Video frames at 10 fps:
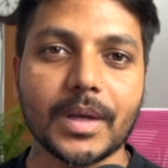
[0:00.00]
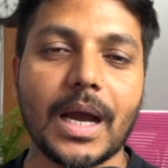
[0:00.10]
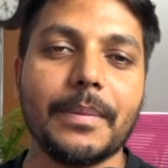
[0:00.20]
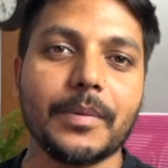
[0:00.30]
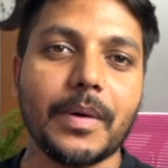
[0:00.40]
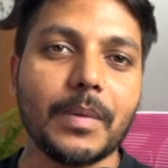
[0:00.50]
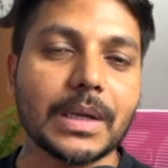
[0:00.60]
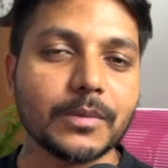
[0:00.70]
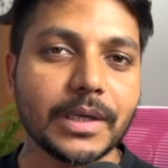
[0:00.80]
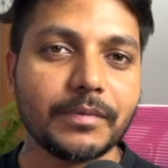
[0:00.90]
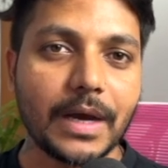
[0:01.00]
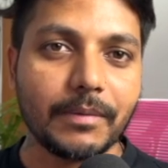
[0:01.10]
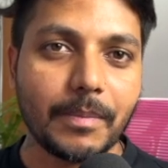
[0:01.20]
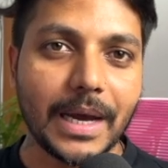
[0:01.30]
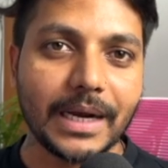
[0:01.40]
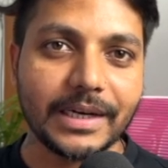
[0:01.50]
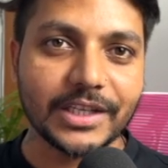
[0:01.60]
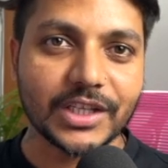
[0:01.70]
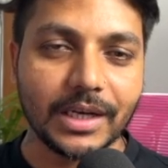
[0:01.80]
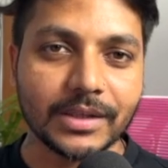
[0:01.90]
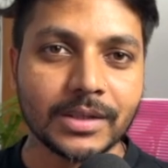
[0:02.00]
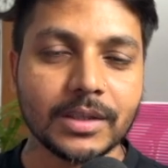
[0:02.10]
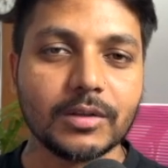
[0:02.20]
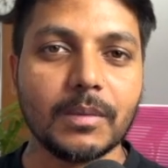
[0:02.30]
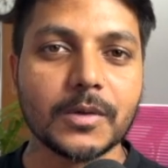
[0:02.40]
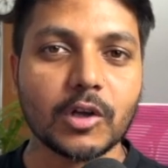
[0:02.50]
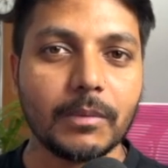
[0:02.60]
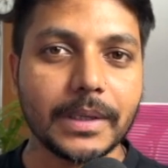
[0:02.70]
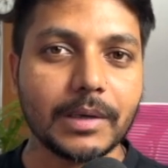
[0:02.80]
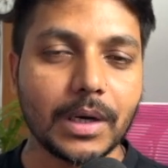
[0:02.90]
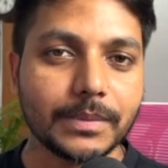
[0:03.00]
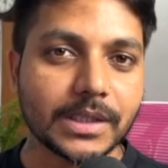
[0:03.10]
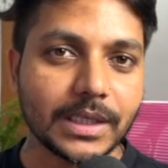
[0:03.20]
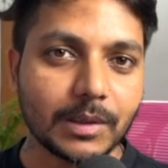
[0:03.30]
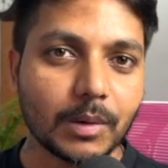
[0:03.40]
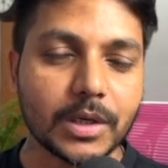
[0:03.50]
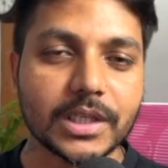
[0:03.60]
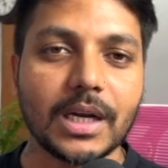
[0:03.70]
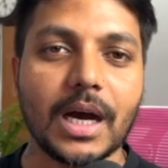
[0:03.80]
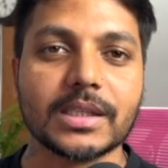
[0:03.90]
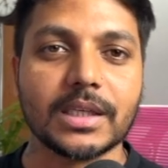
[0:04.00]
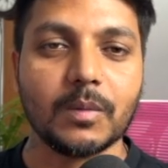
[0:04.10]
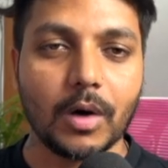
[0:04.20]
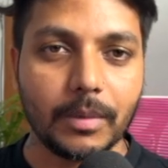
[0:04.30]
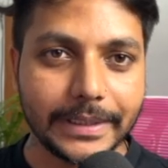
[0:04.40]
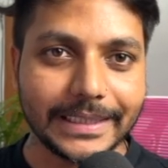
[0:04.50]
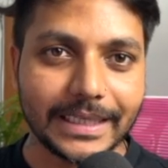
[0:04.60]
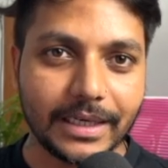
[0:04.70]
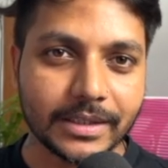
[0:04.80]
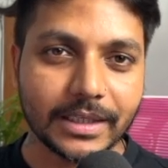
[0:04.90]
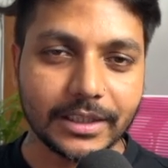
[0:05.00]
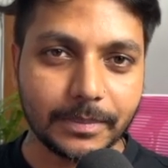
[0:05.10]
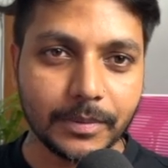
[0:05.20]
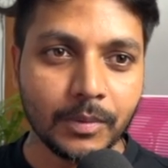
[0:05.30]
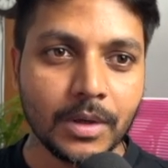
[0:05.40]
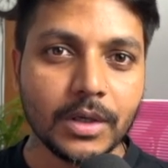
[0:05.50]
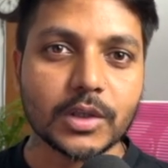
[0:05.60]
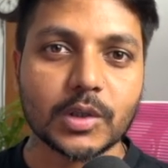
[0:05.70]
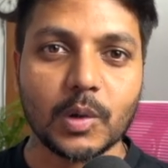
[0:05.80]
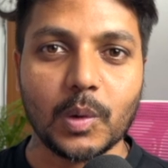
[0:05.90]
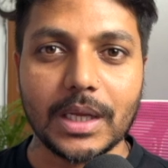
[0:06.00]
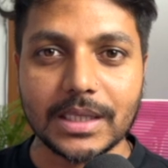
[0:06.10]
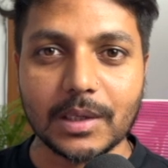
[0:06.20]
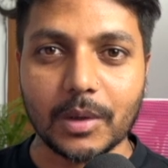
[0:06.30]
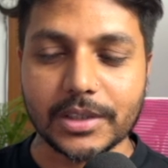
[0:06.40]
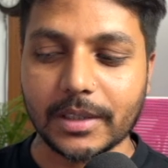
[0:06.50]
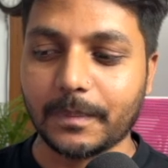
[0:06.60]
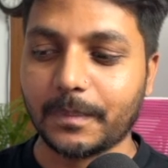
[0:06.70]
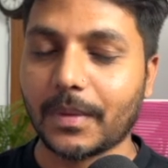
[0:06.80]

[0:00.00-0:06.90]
Hi everyone, welcome to day 5 of my 100 days challenge. Today we'll be solving one of the SQL questions asked in Walmart data analyst interview. So let's see the question.